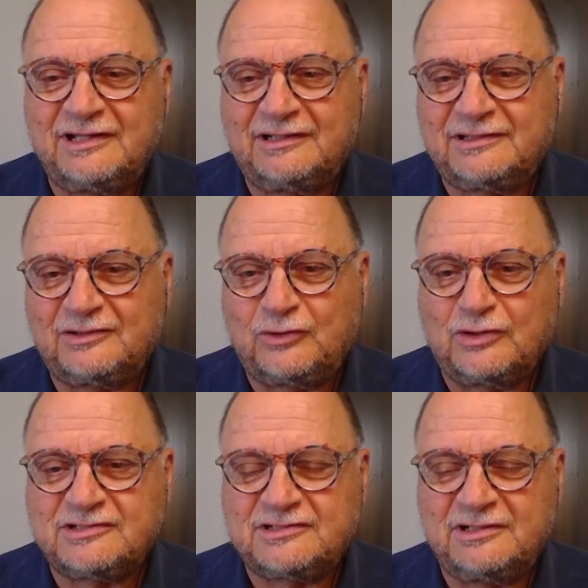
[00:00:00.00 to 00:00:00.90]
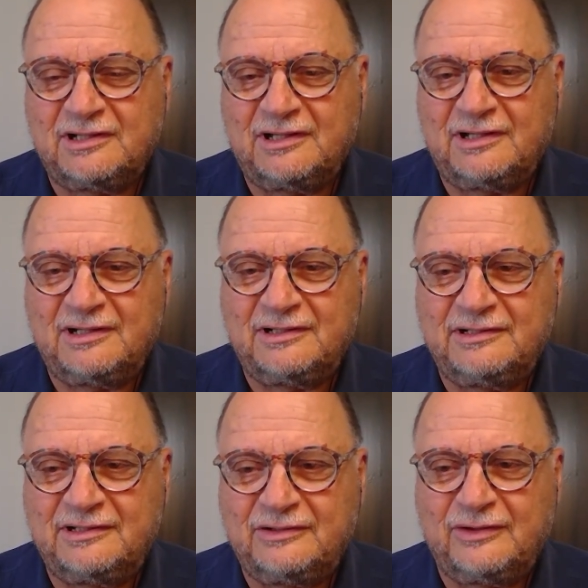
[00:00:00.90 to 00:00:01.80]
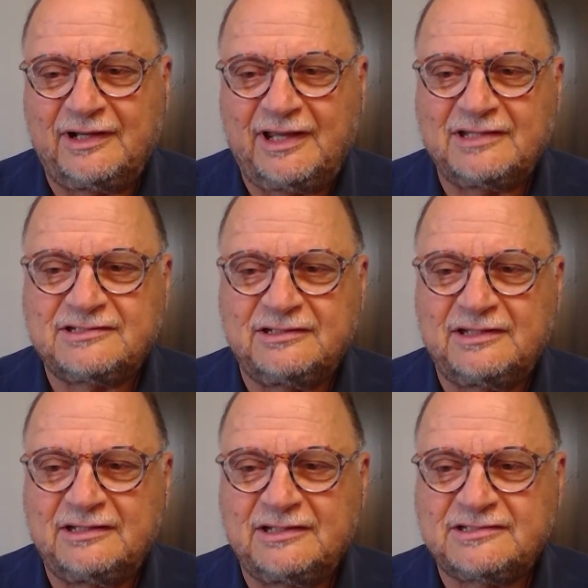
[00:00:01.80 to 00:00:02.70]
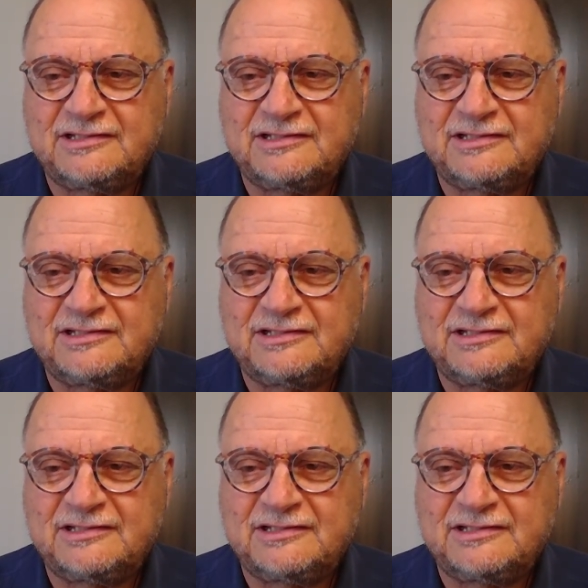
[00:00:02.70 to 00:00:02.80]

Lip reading: It goes against it. This